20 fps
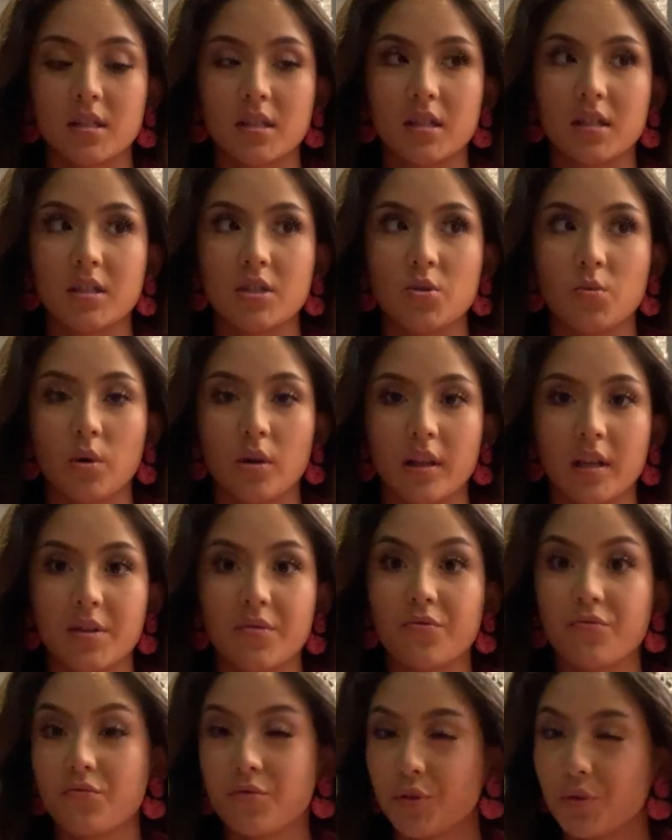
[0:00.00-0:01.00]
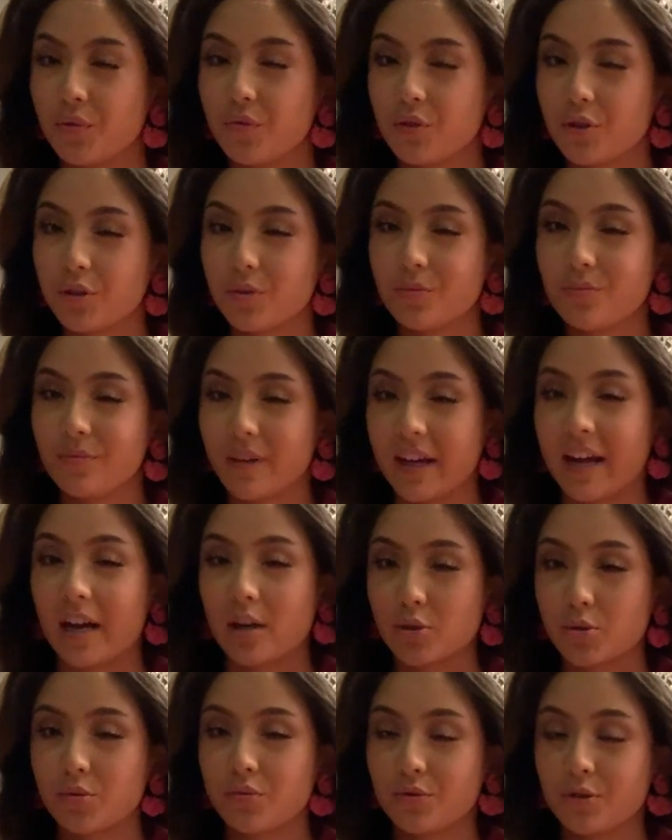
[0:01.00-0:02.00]
and you want like fruit, fruit, like
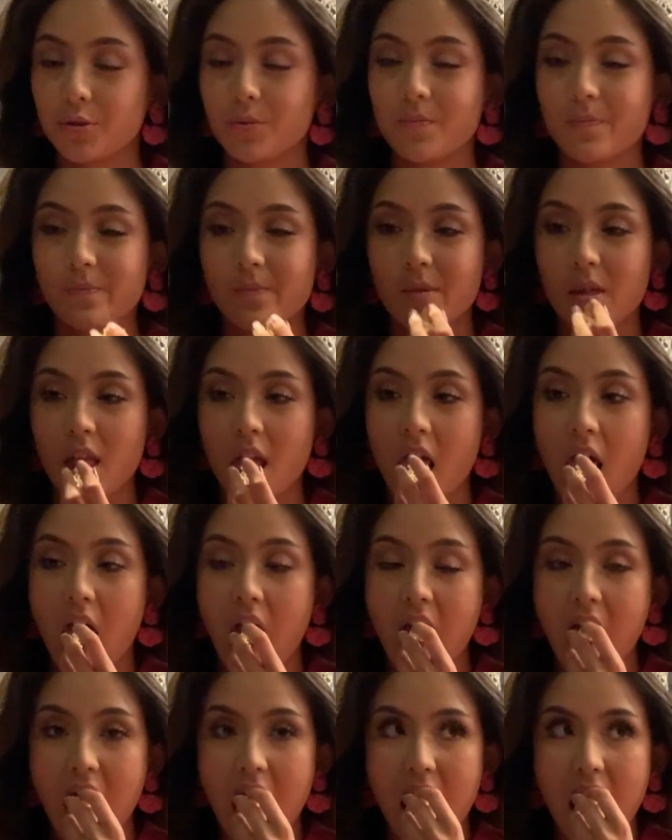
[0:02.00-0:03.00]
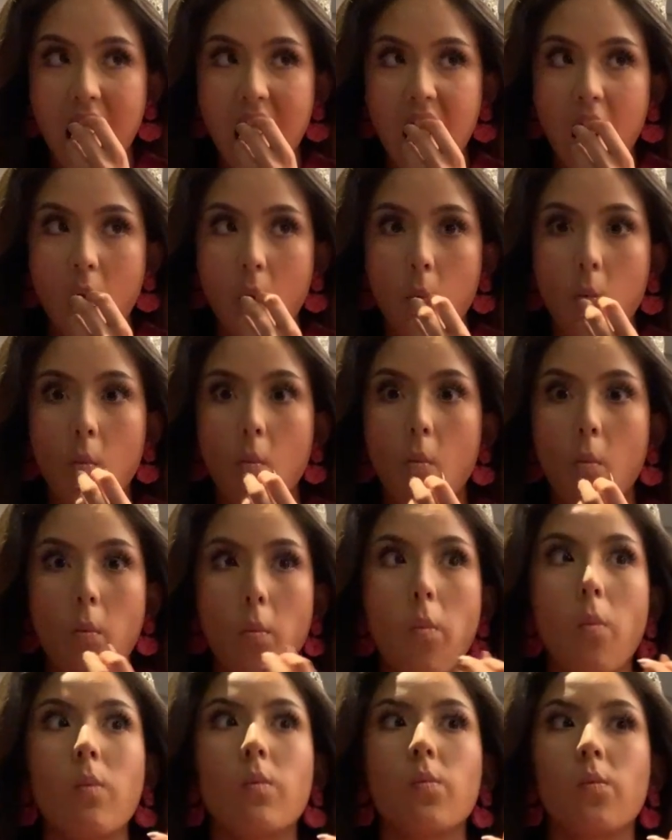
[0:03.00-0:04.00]
actual fruit. I had a banana this morning from hair
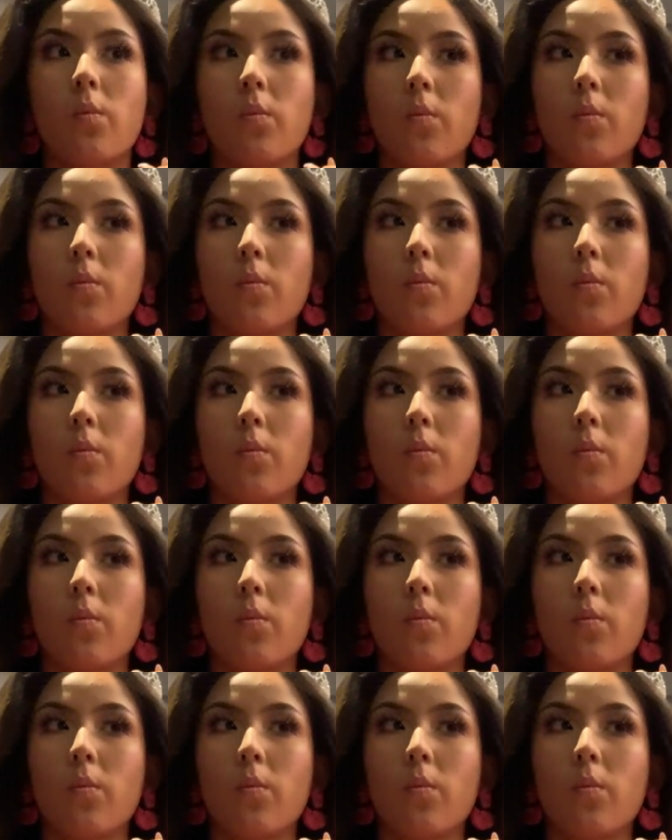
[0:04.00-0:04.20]
makeup. Mm